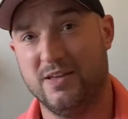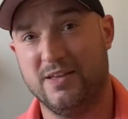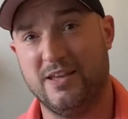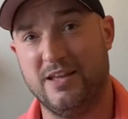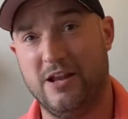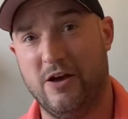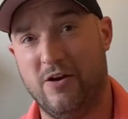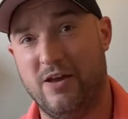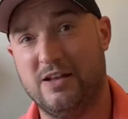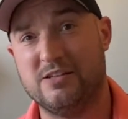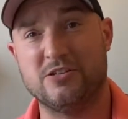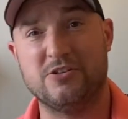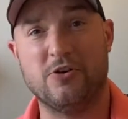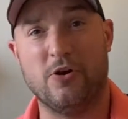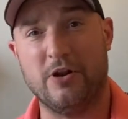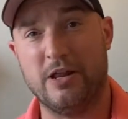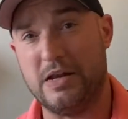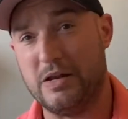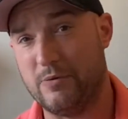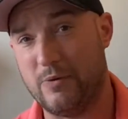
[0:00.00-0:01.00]
you know, it hasn't
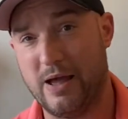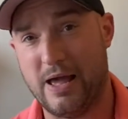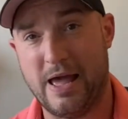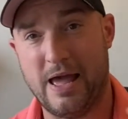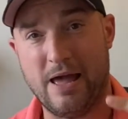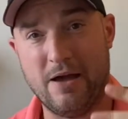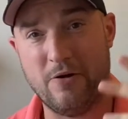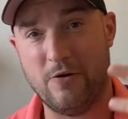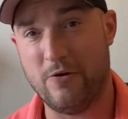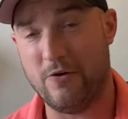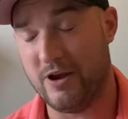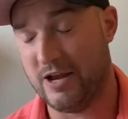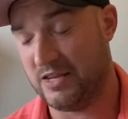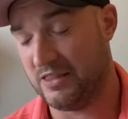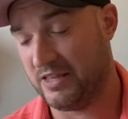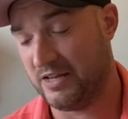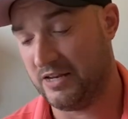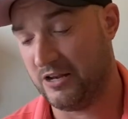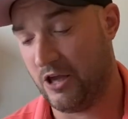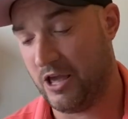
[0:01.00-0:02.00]
gone anywhere or
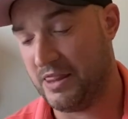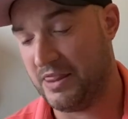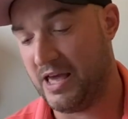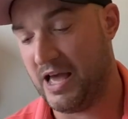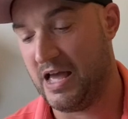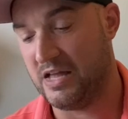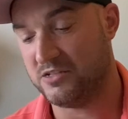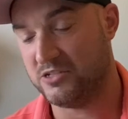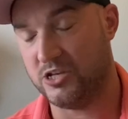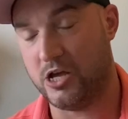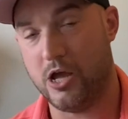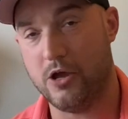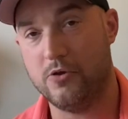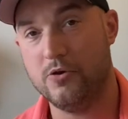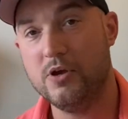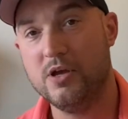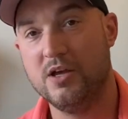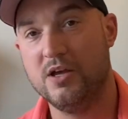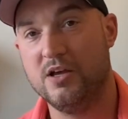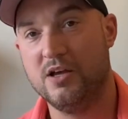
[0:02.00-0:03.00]
anything like that. So
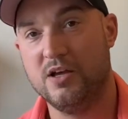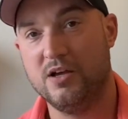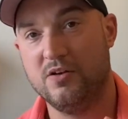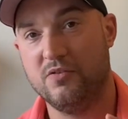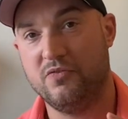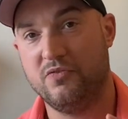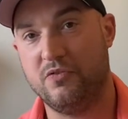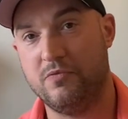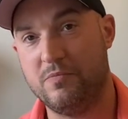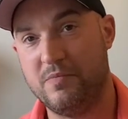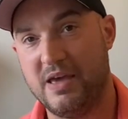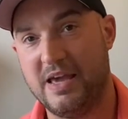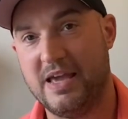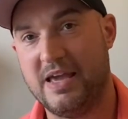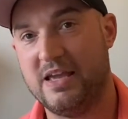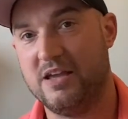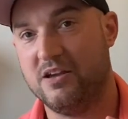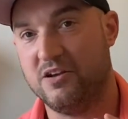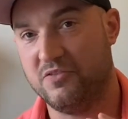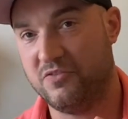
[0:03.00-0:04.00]
for
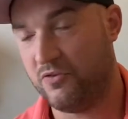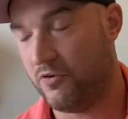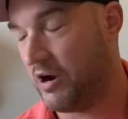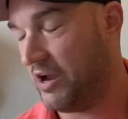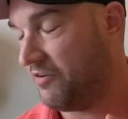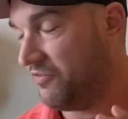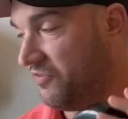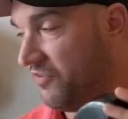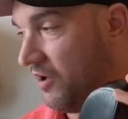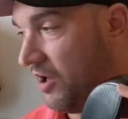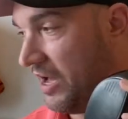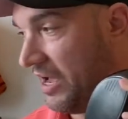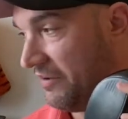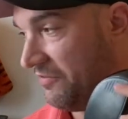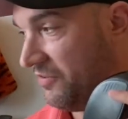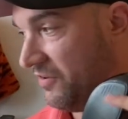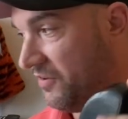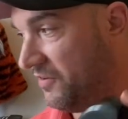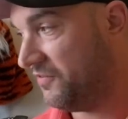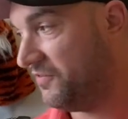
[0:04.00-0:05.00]
me, four out of five.
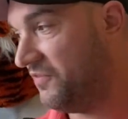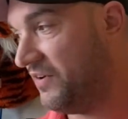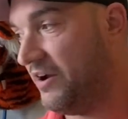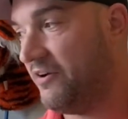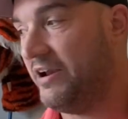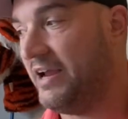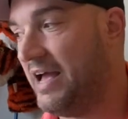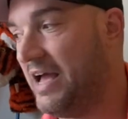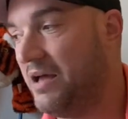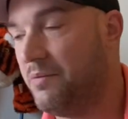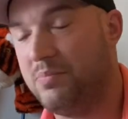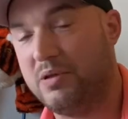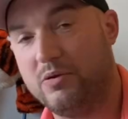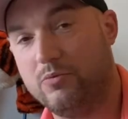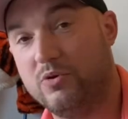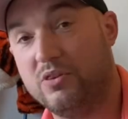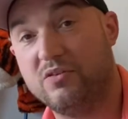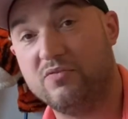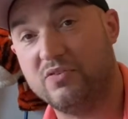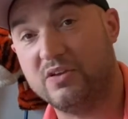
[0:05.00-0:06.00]
Very happy
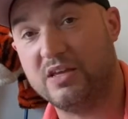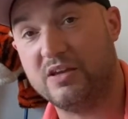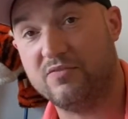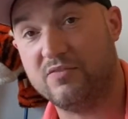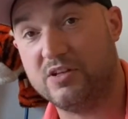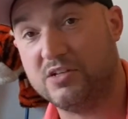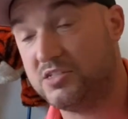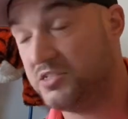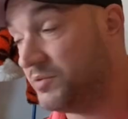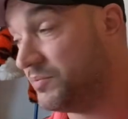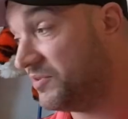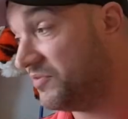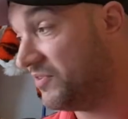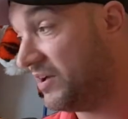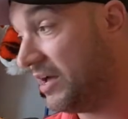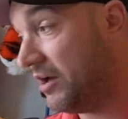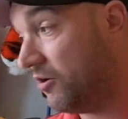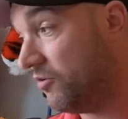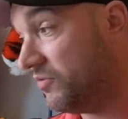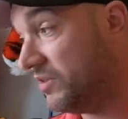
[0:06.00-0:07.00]
with the forgiveness, to be
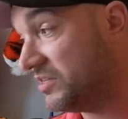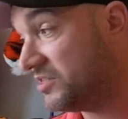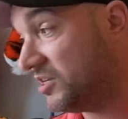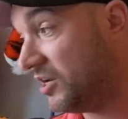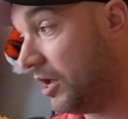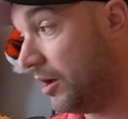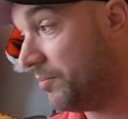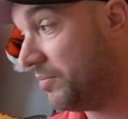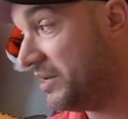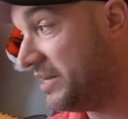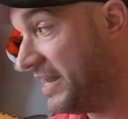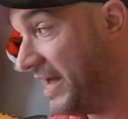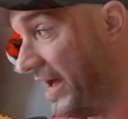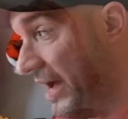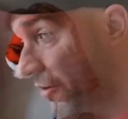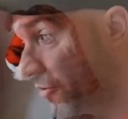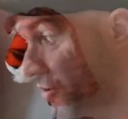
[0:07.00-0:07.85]
fair, of this club. Now,